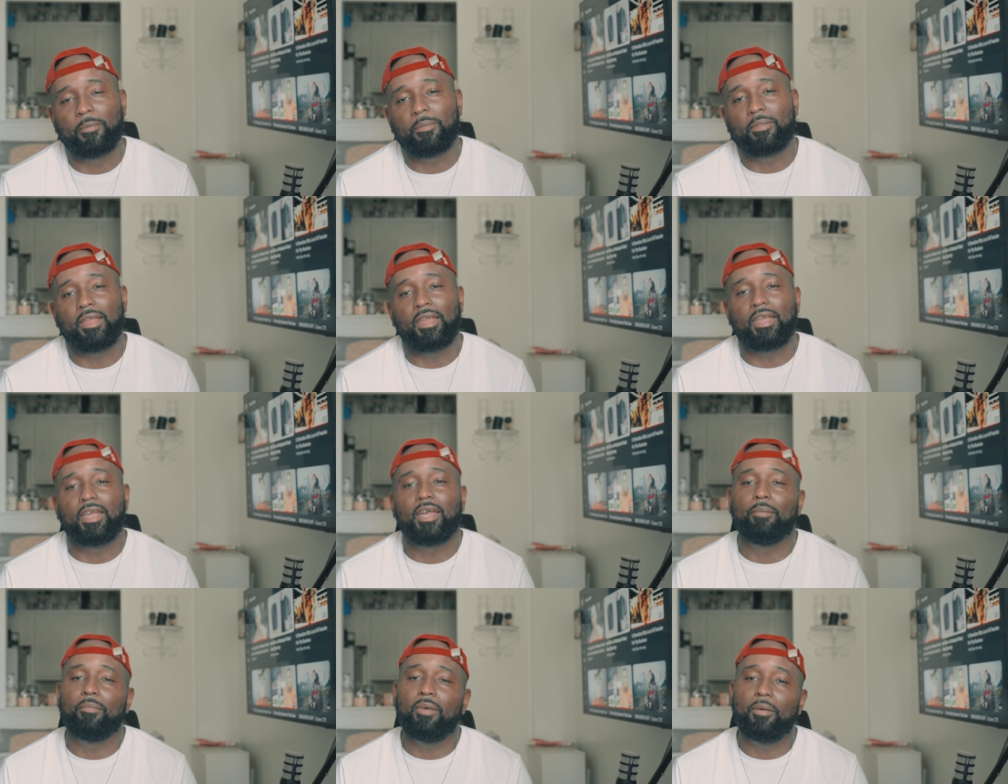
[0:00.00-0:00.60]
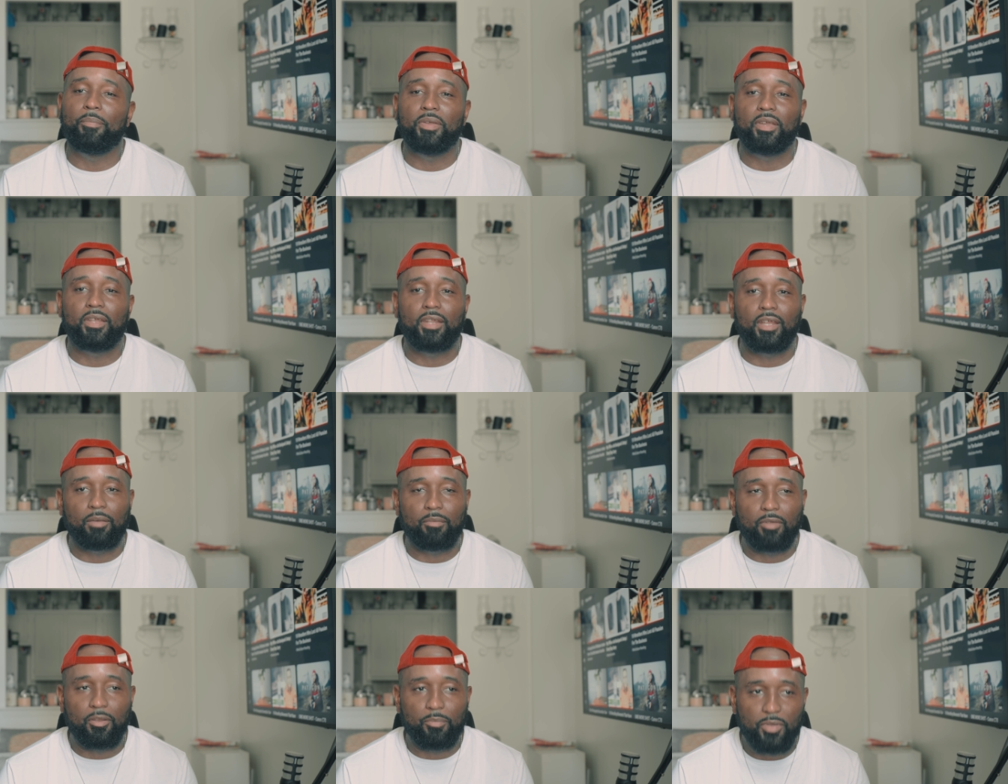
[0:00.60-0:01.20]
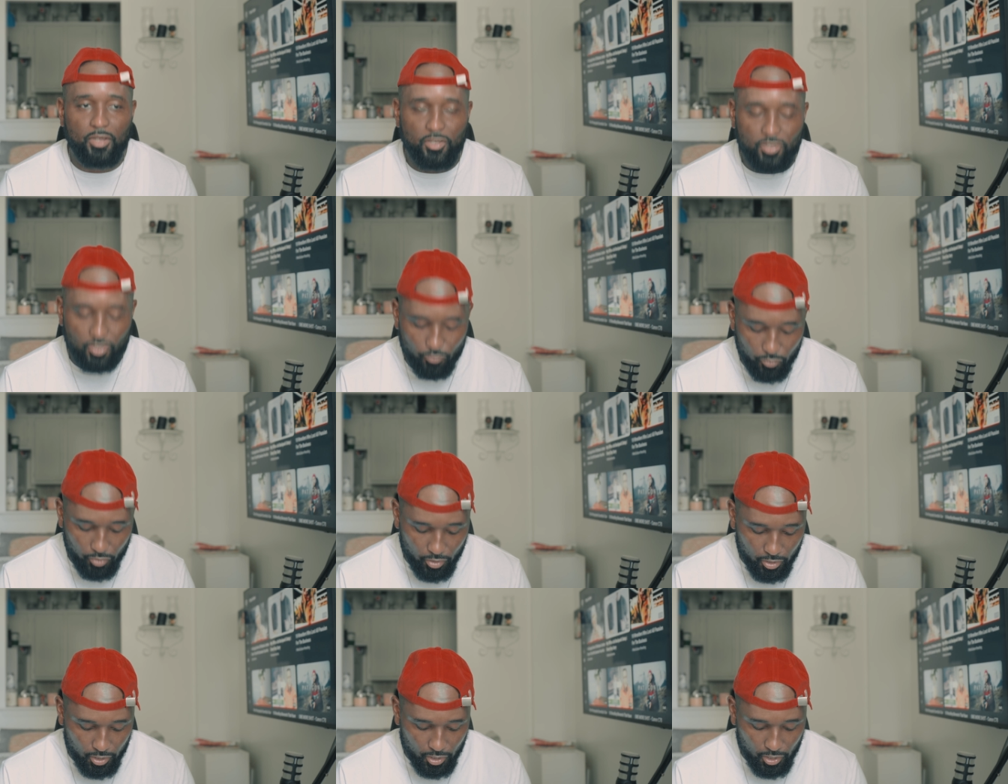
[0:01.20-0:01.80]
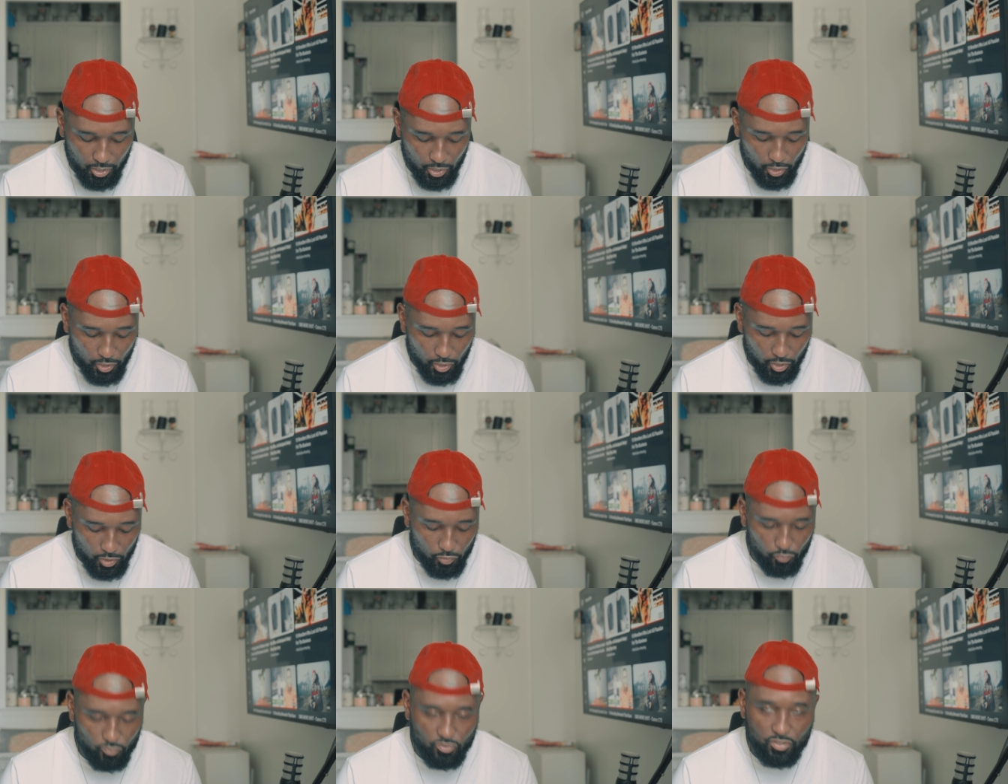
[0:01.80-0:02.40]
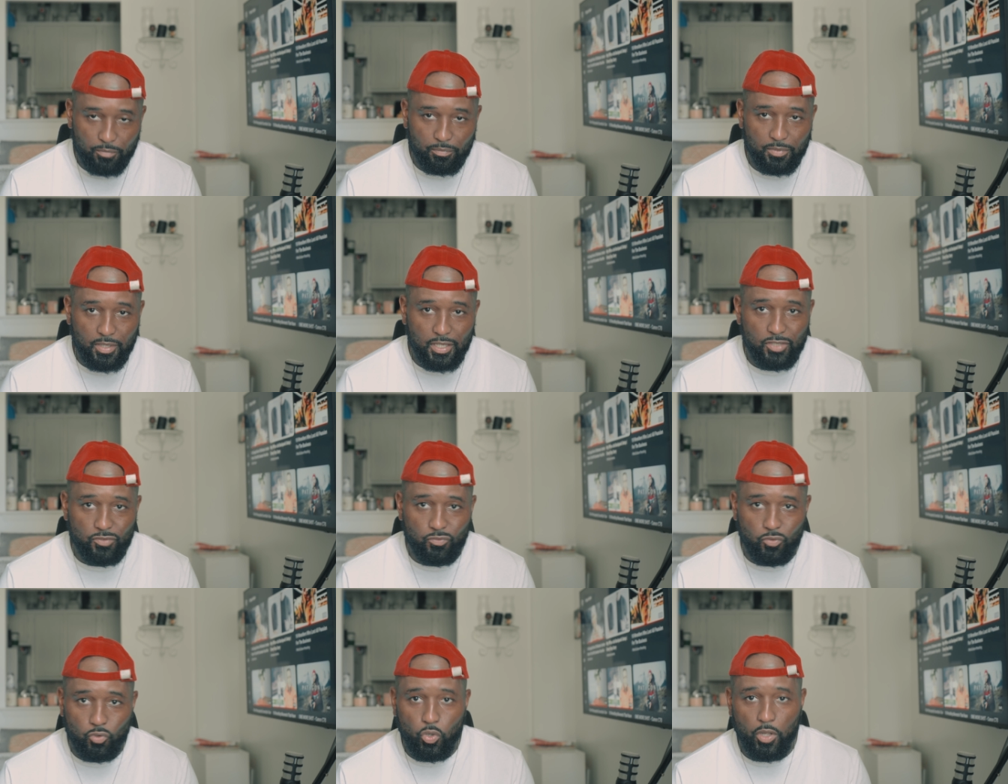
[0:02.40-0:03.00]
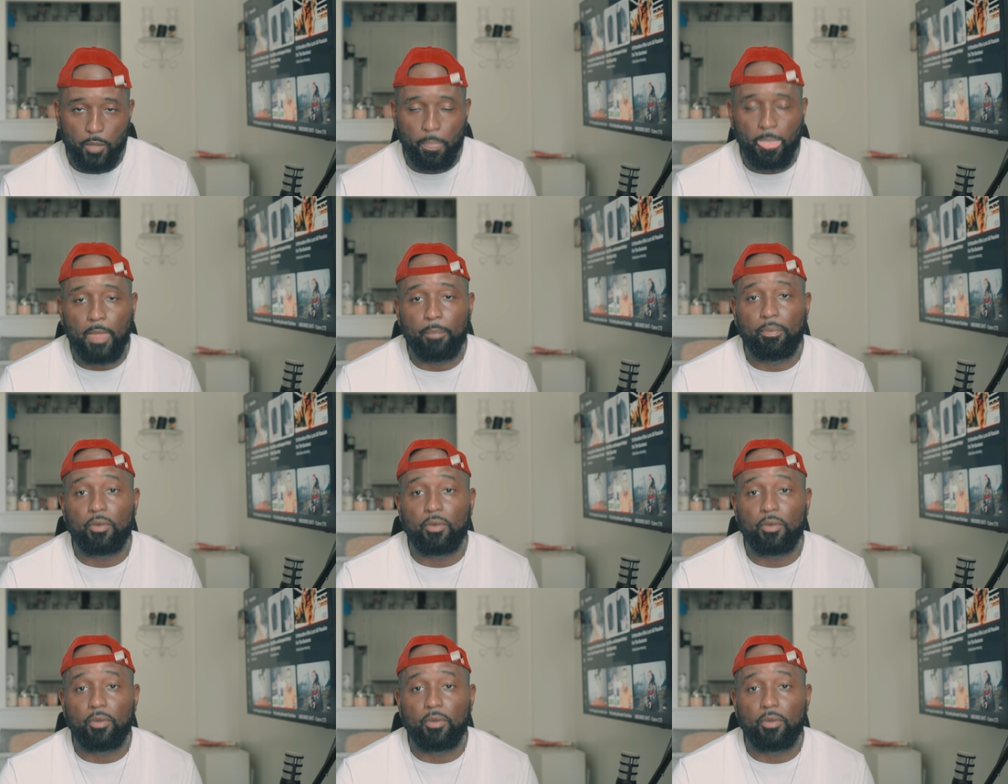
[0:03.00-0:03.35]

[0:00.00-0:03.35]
They came up here. They're coming up here. So we're gonna do some things real quick.